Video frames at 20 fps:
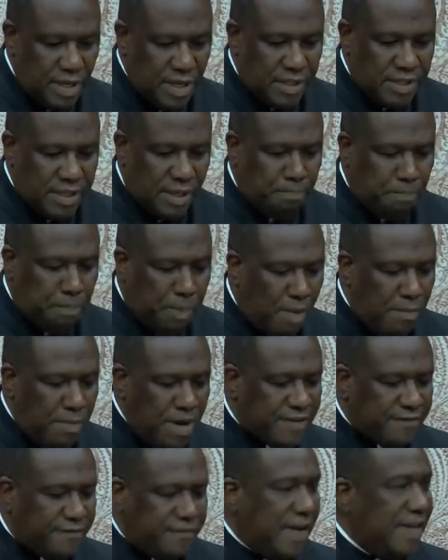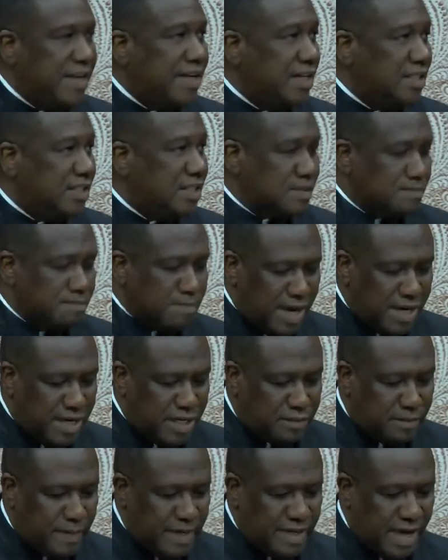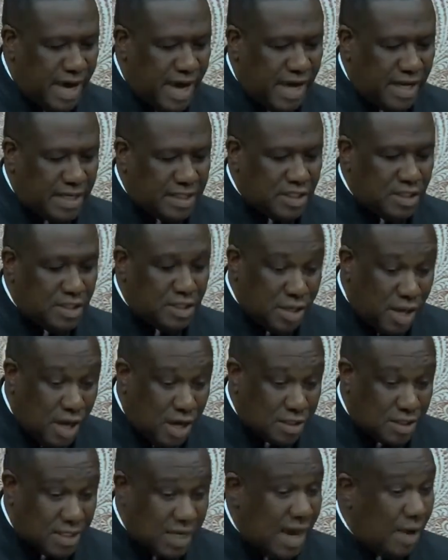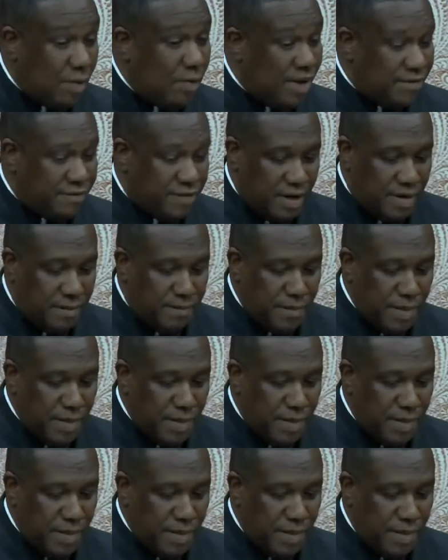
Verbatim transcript: The Public Finance Management Act does, however,